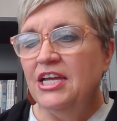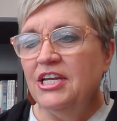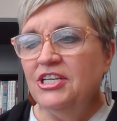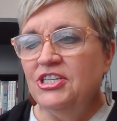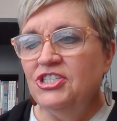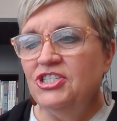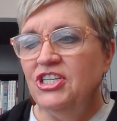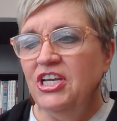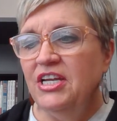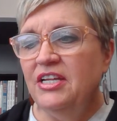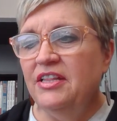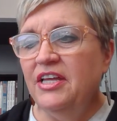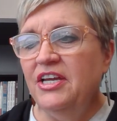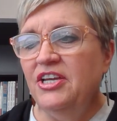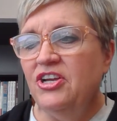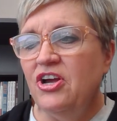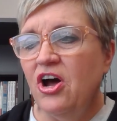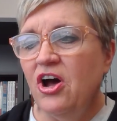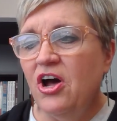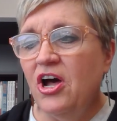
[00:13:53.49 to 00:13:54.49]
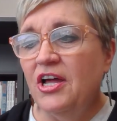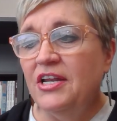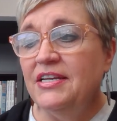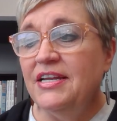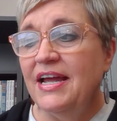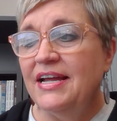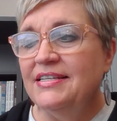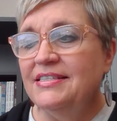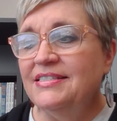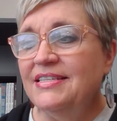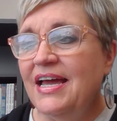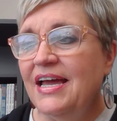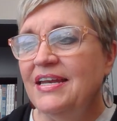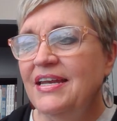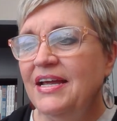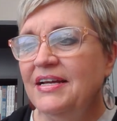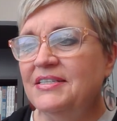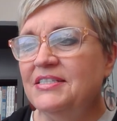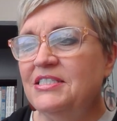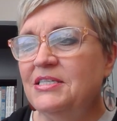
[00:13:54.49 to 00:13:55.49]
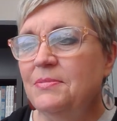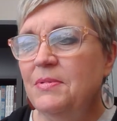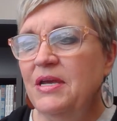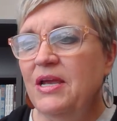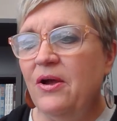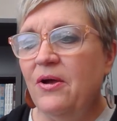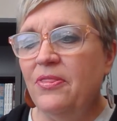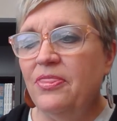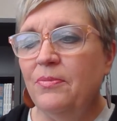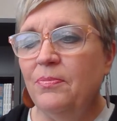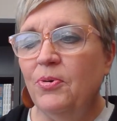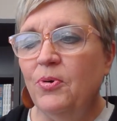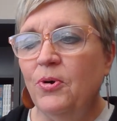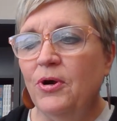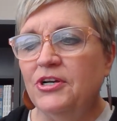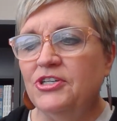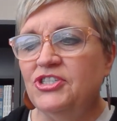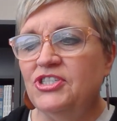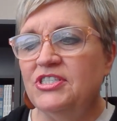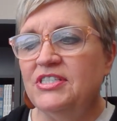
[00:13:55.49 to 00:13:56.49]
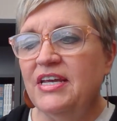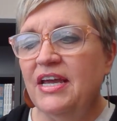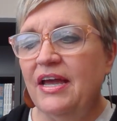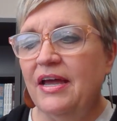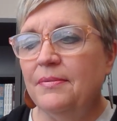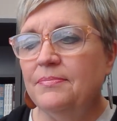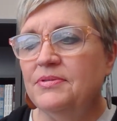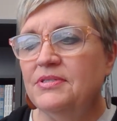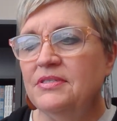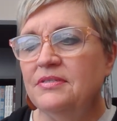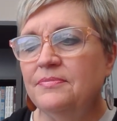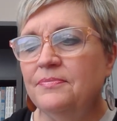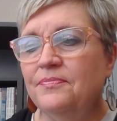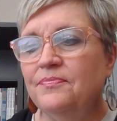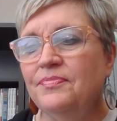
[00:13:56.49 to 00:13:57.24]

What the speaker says: Sheila yawned and sat next to me on the porch steps.